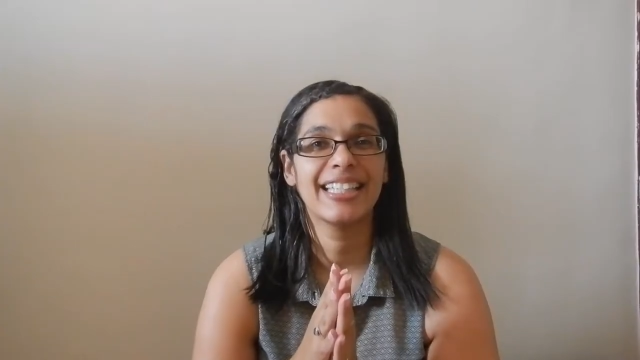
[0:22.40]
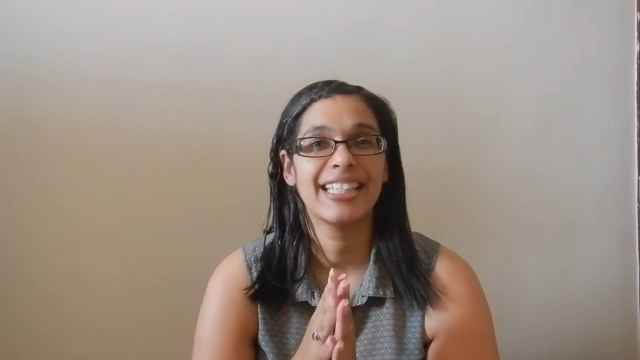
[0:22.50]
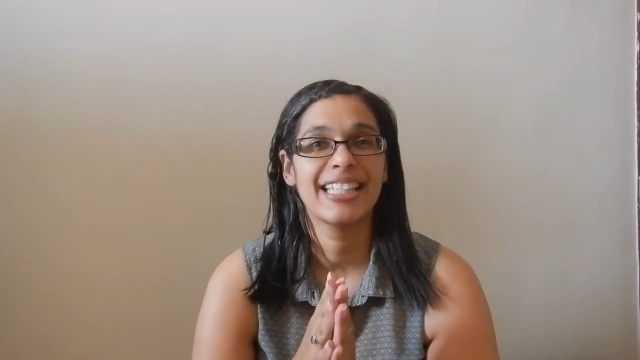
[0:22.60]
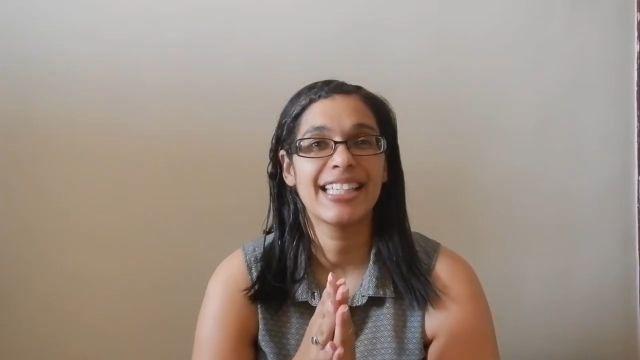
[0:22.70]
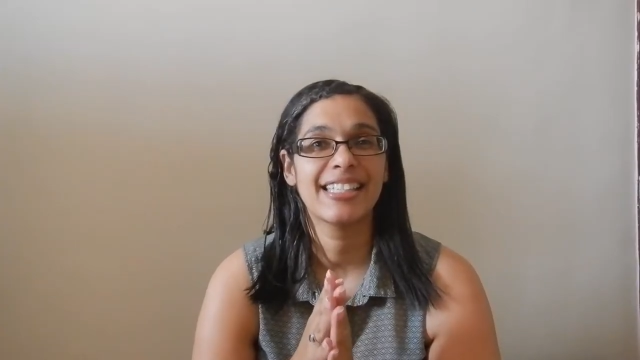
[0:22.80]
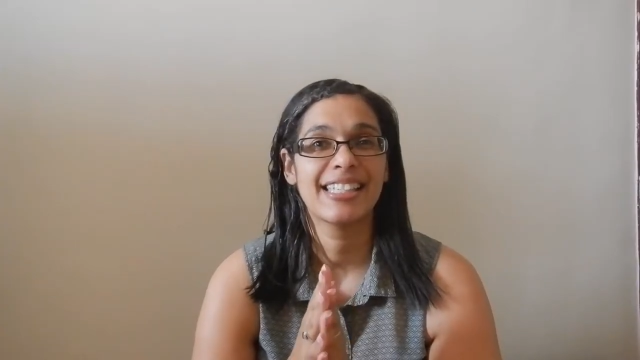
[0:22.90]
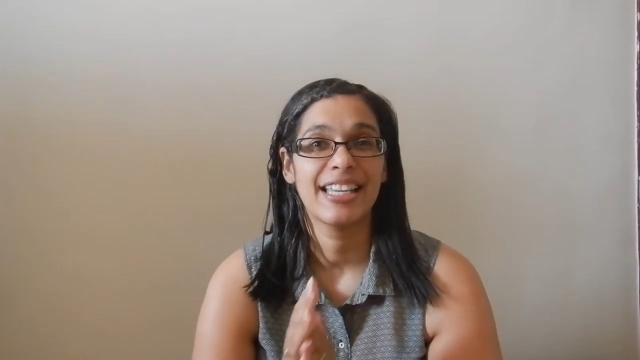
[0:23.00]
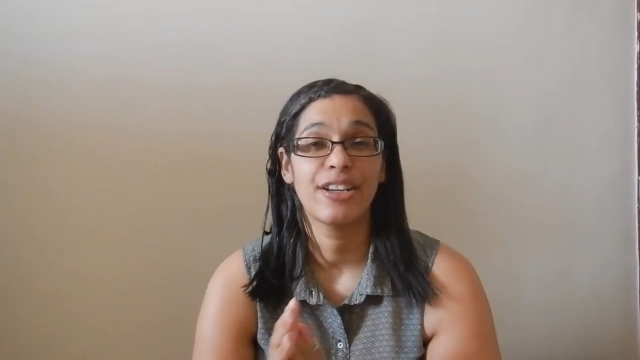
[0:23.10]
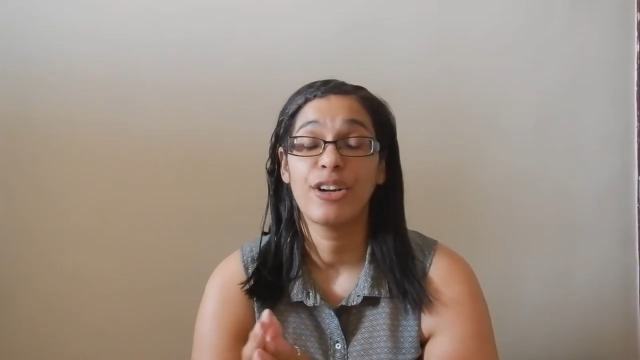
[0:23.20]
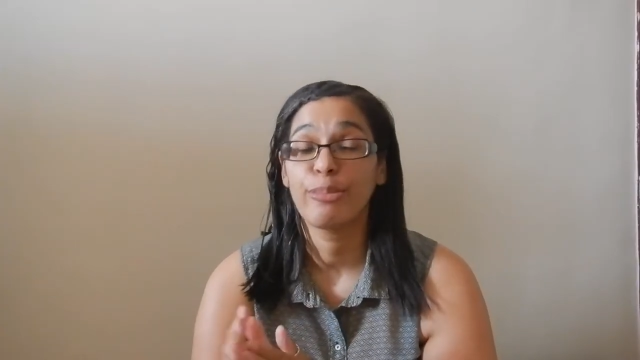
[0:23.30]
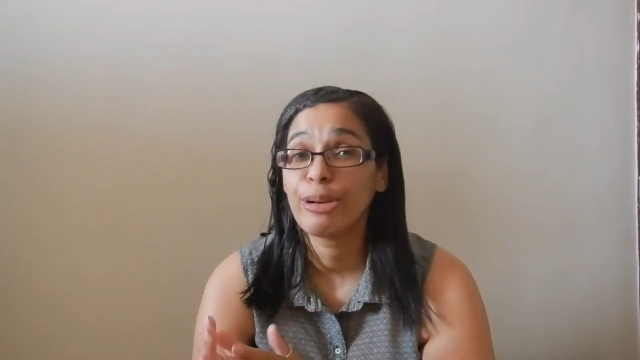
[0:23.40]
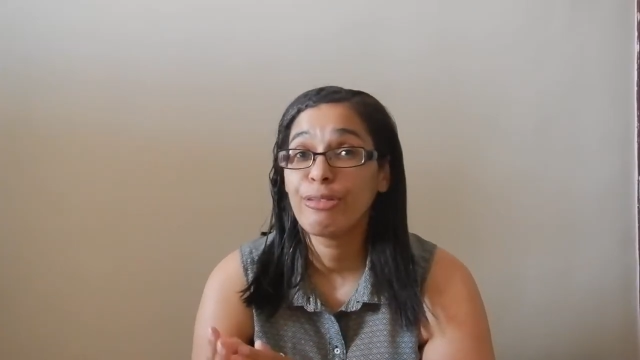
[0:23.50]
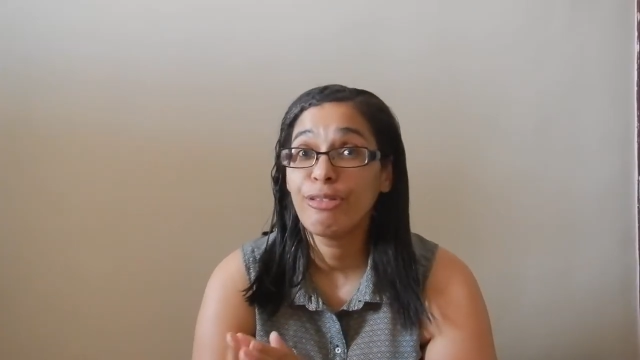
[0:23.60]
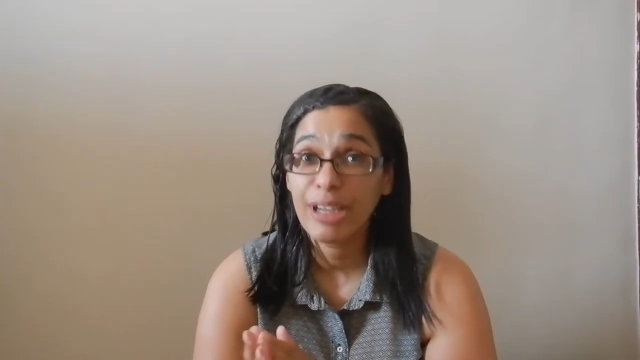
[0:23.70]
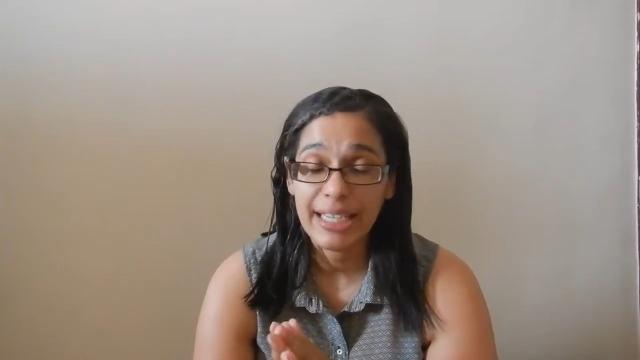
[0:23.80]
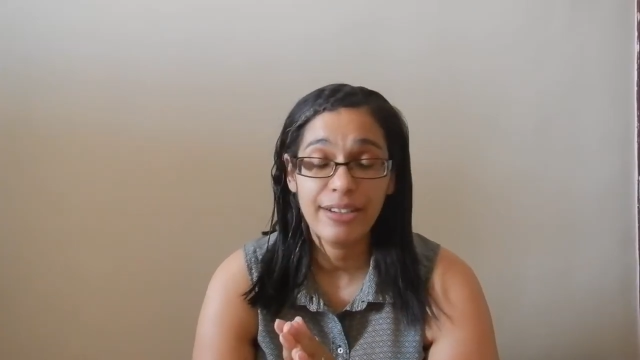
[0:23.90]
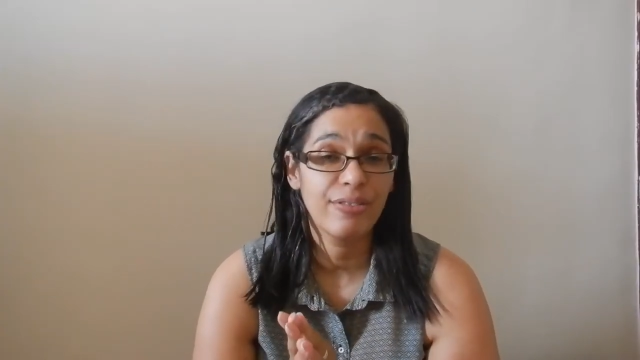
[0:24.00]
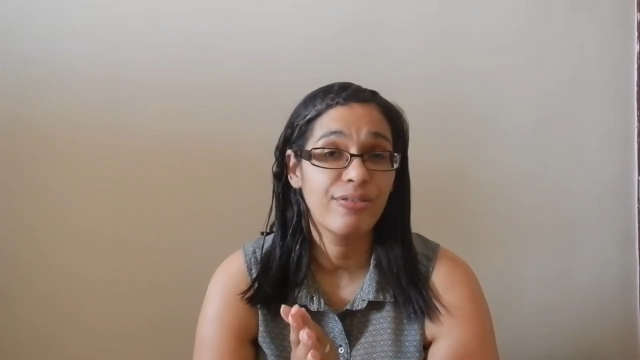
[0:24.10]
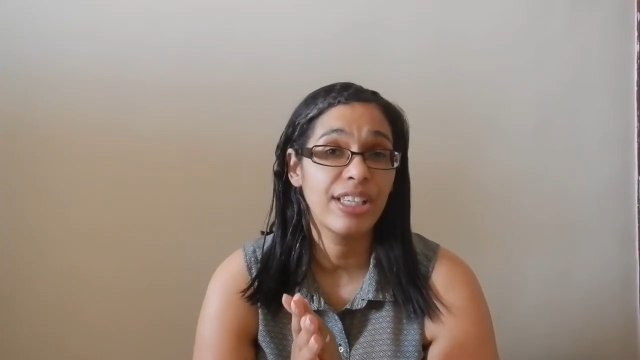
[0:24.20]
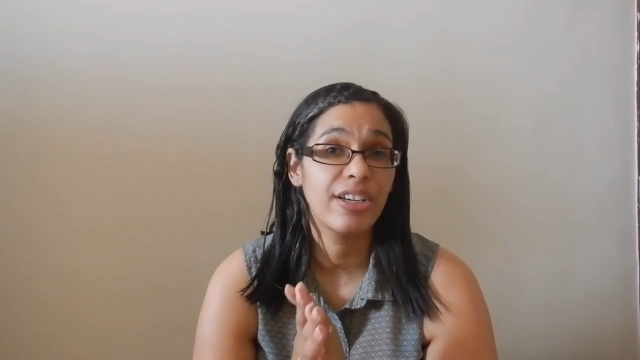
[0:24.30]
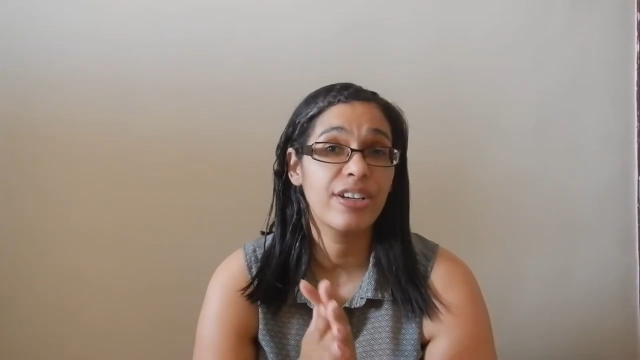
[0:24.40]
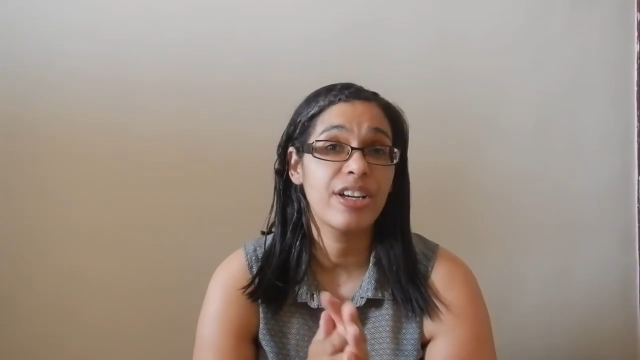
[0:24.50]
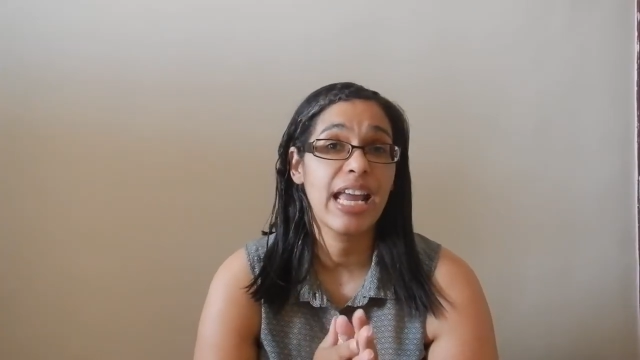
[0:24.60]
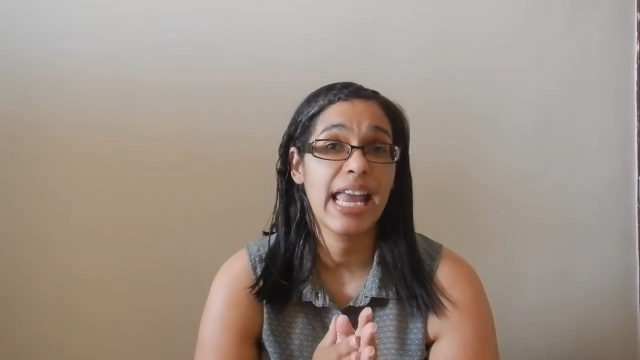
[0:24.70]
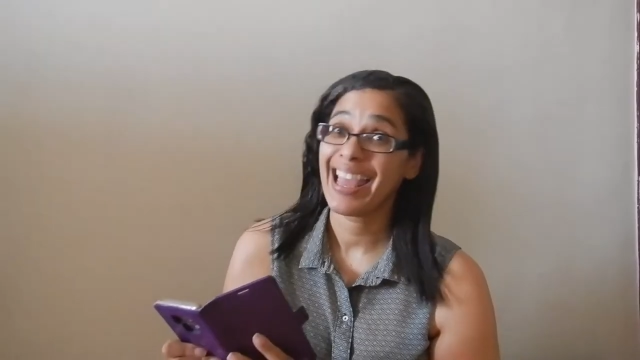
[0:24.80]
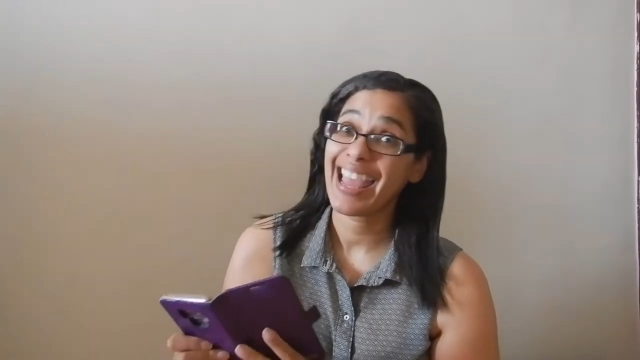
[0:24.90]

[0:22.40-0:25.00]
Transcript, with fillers: think that this could be really good for you